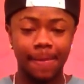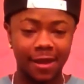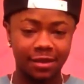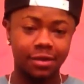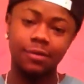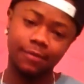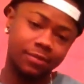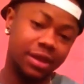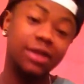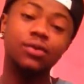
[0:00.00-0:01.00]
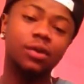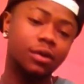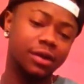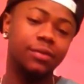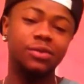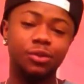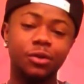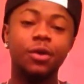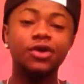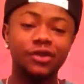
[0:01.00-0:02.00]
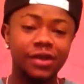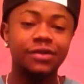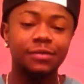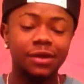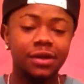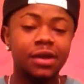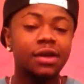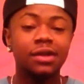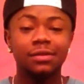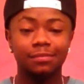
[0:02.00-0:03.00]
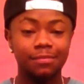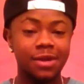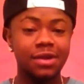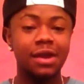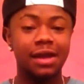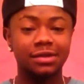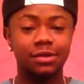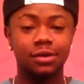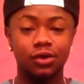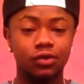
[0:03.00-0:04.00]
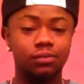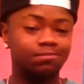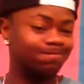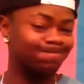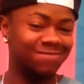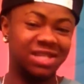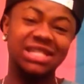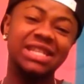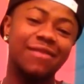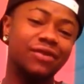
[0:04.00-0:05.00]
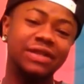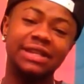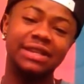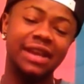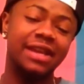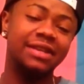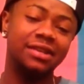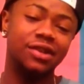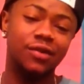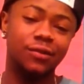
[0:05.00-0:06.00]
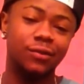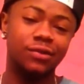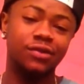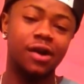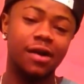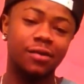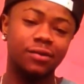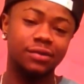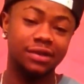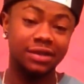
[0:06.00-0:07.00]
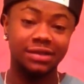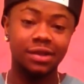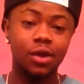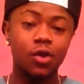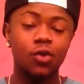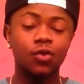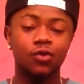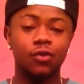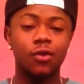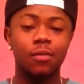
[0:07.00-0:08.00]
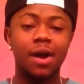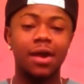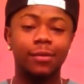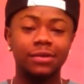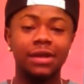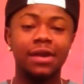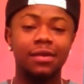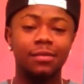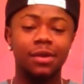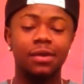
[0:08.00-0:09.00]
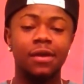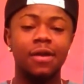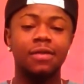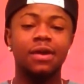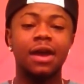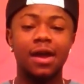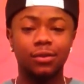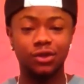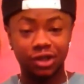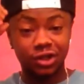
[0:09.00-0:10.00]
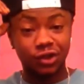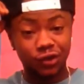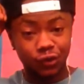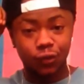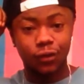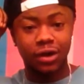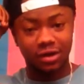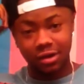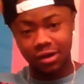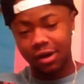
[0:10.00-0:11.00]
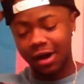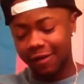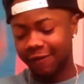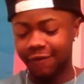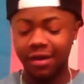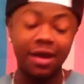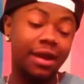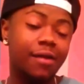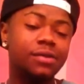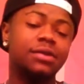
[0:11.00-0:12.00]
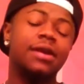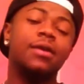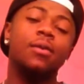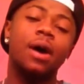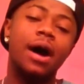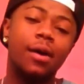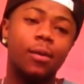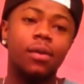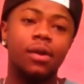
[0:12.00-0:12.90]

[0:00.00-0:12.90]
Like, that's what he was pretty much saying to me. Me, as a 17, 18-year-old child, this grown man was telling me that I was destroying her life. And I was like, wow.